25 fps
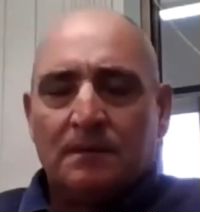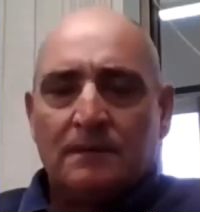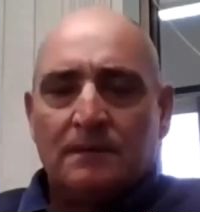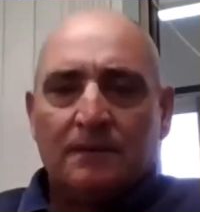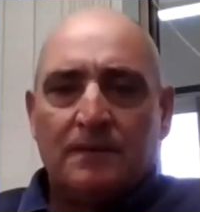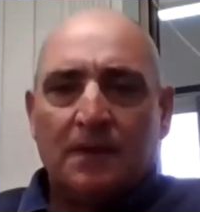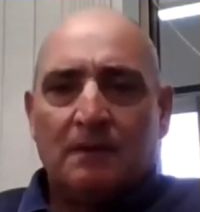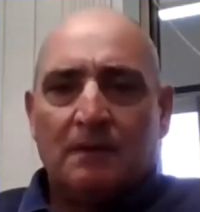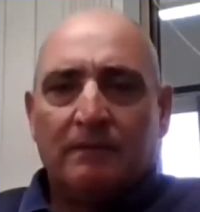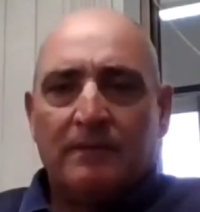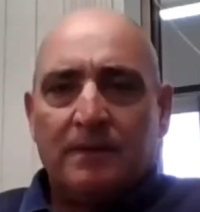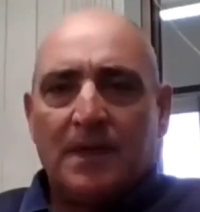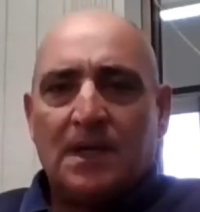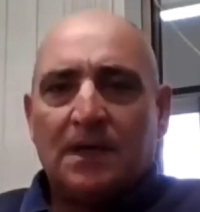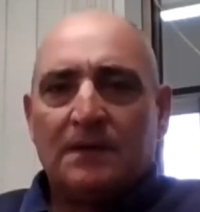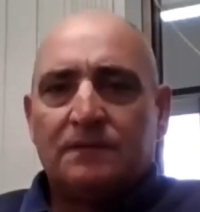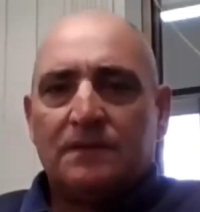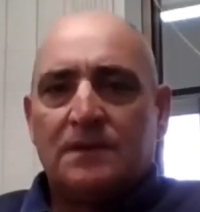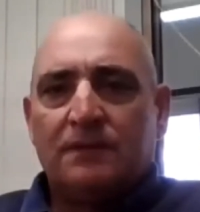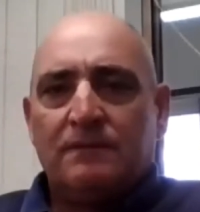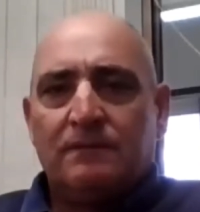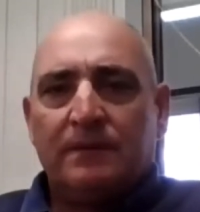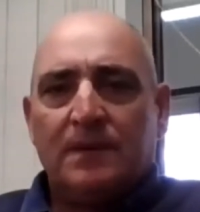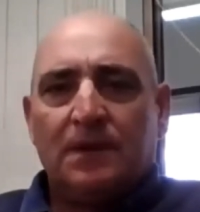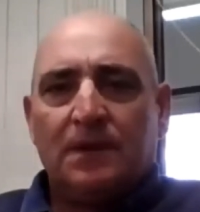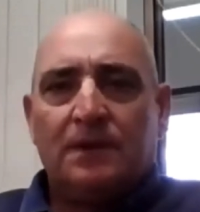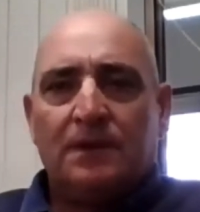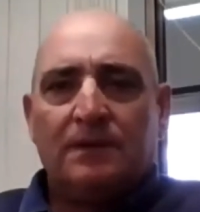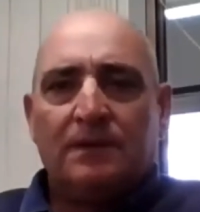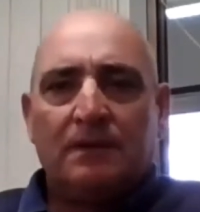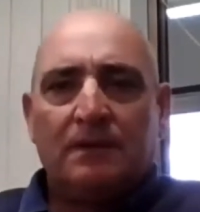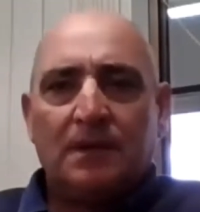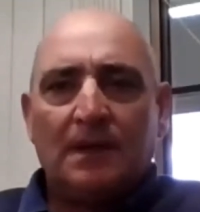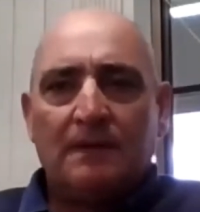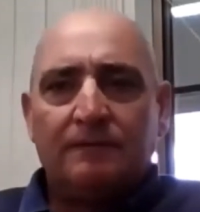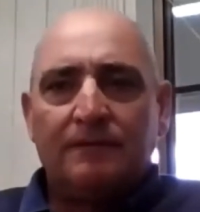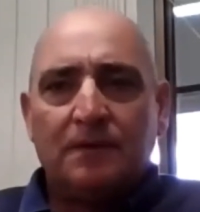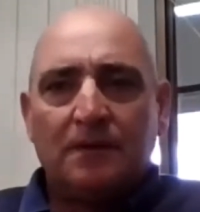So we actually really
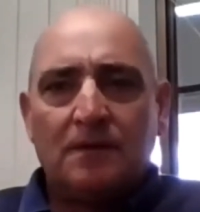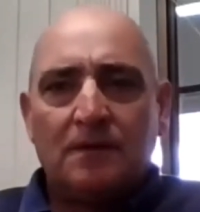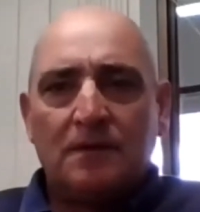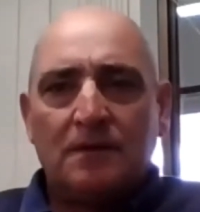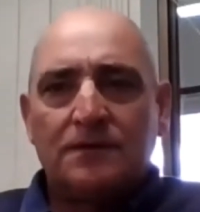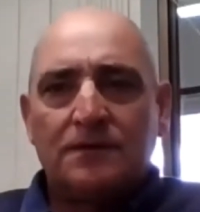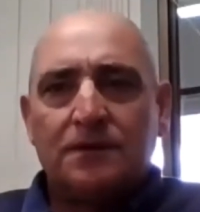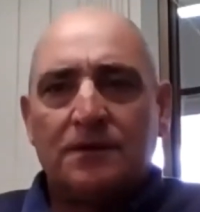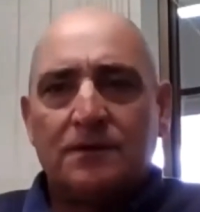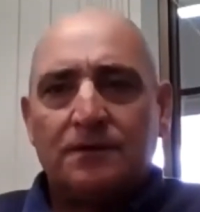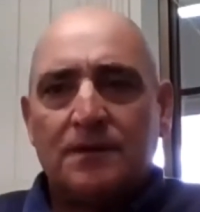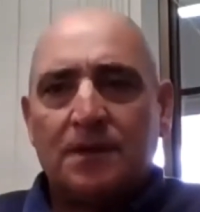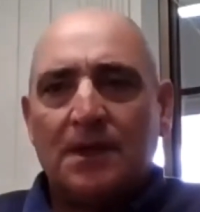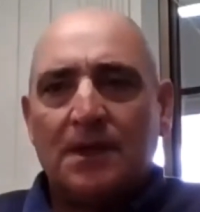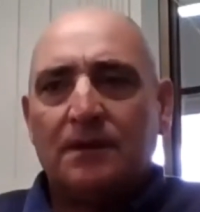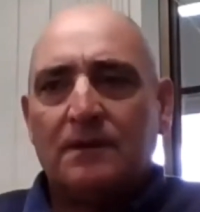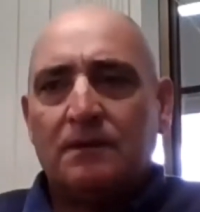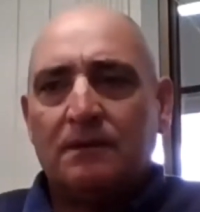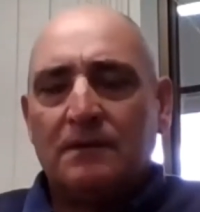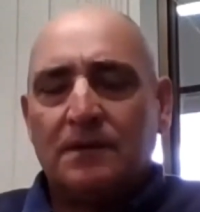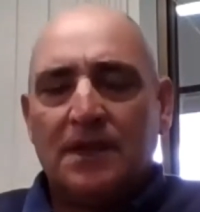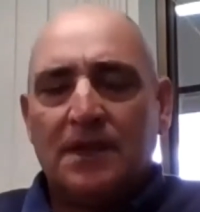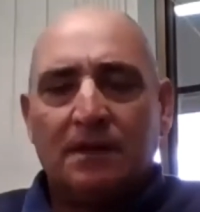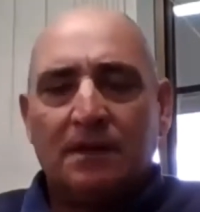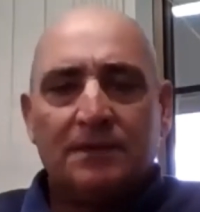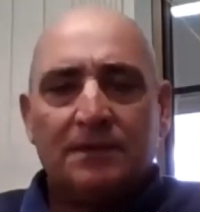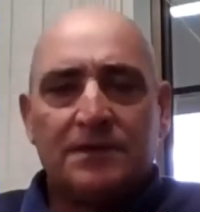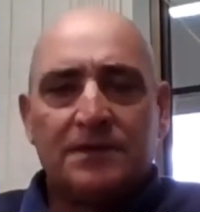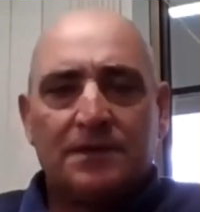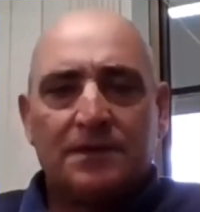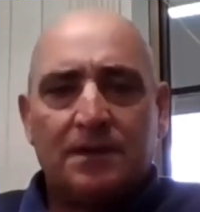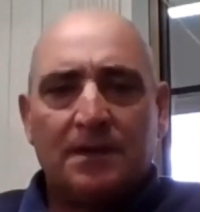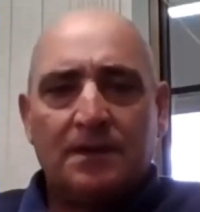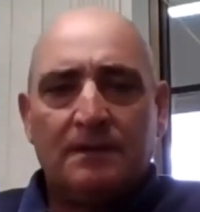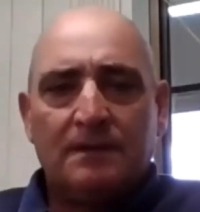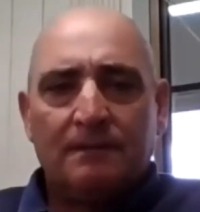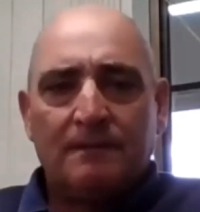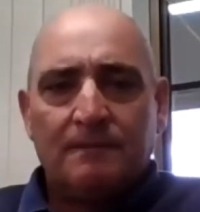do have to concentrate on
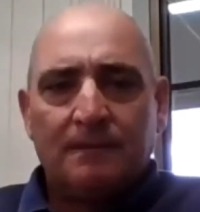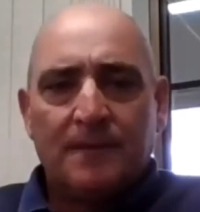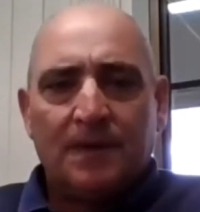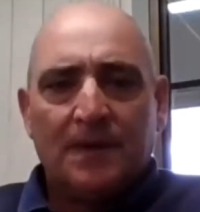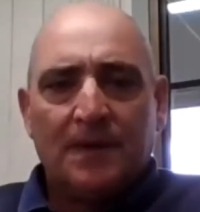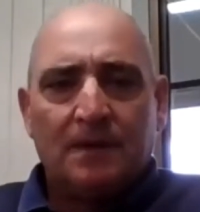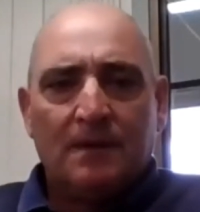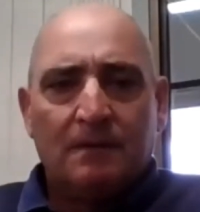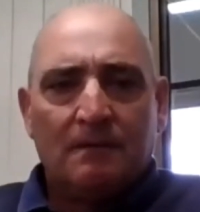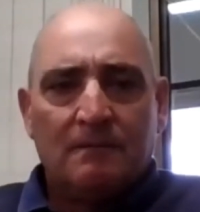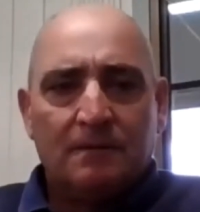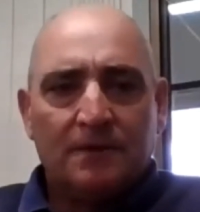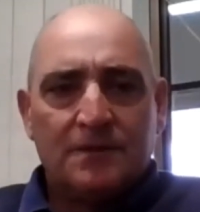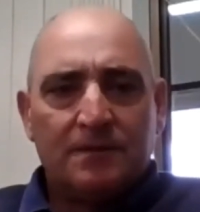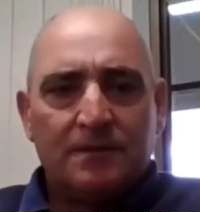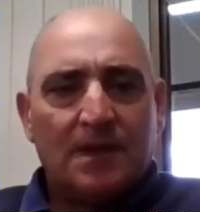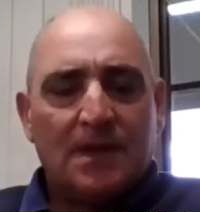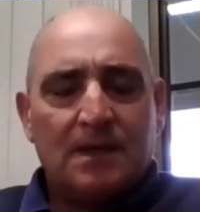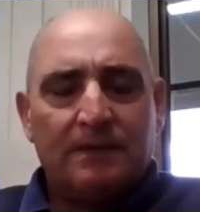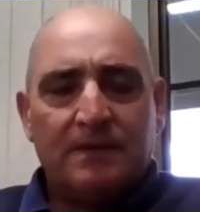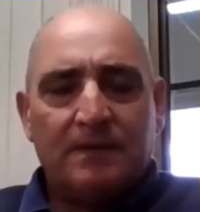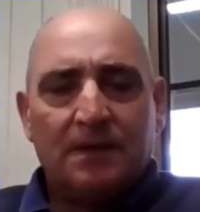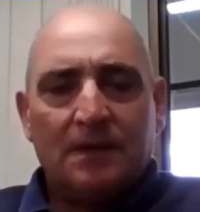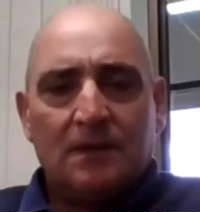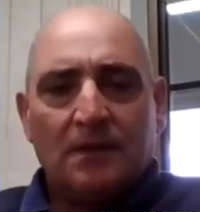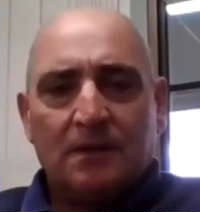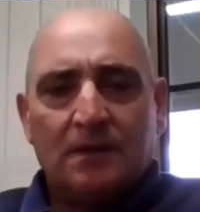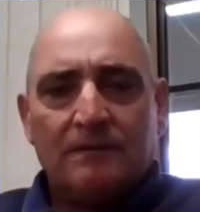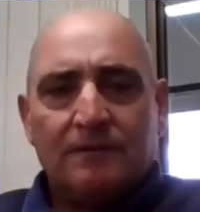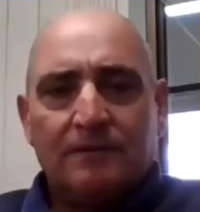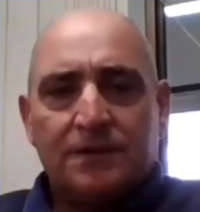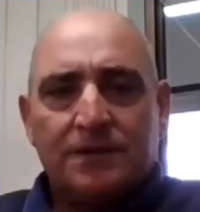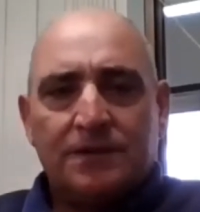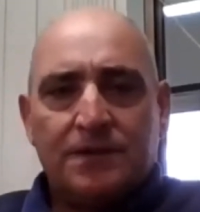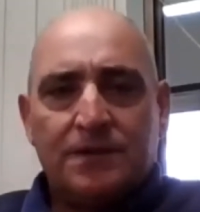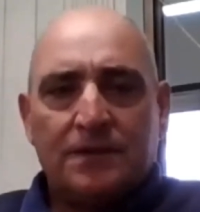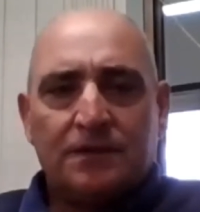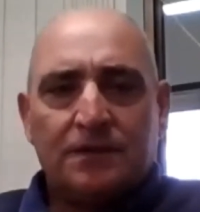chemistry, which we're having a lot of
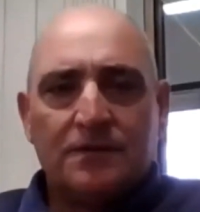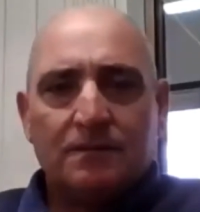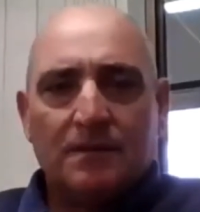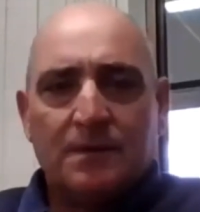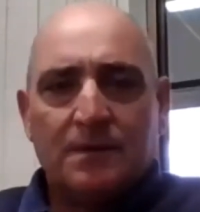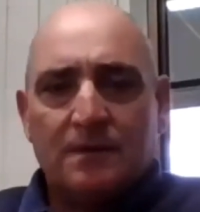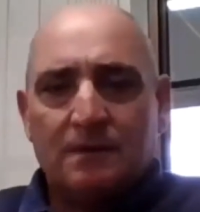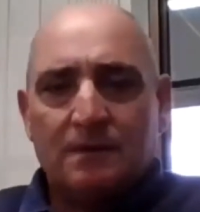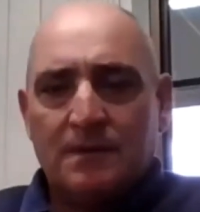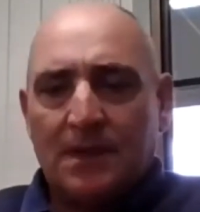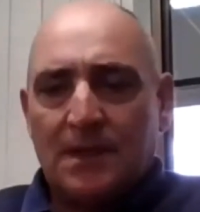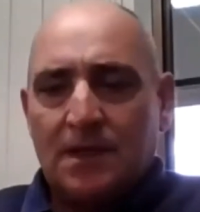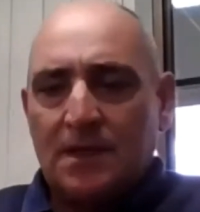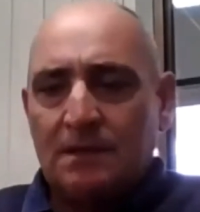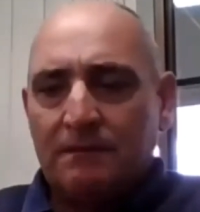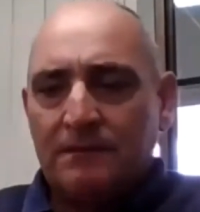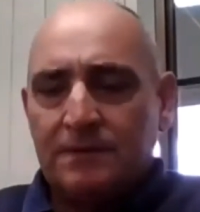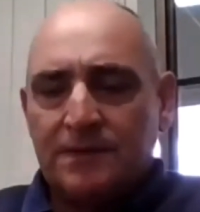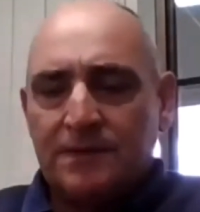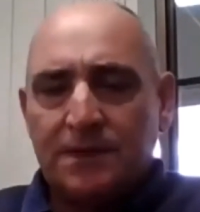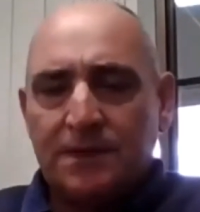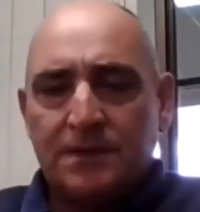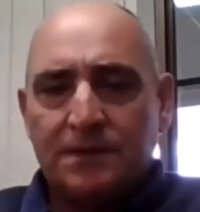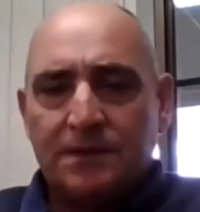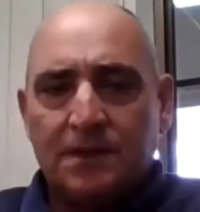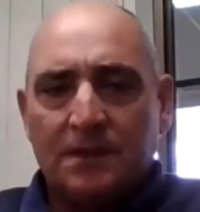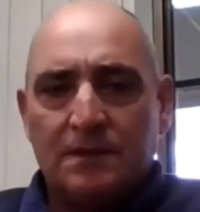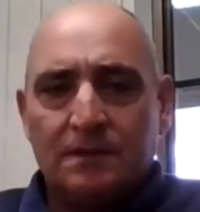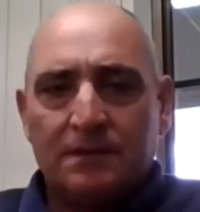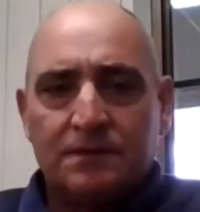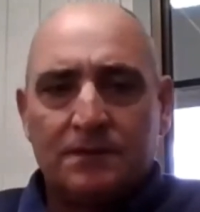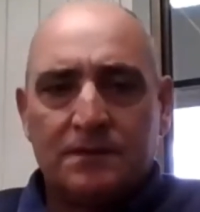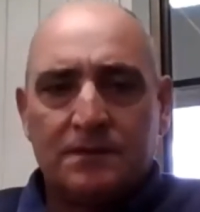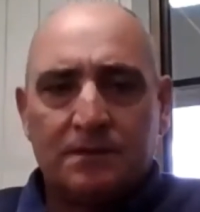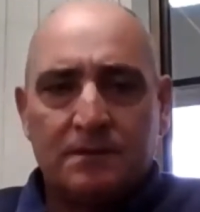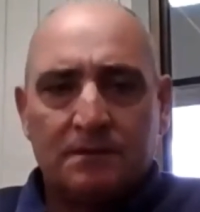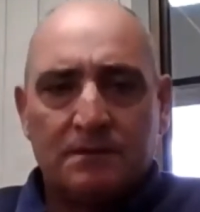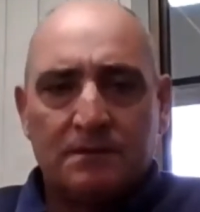issues with,
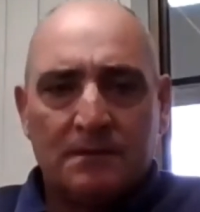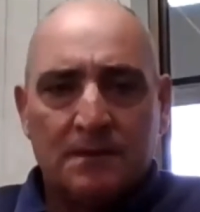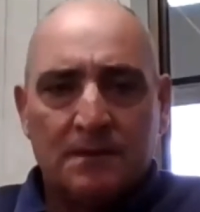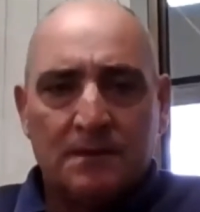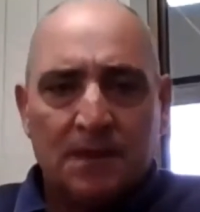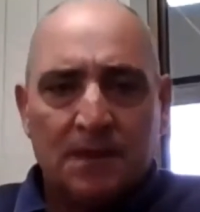resistance.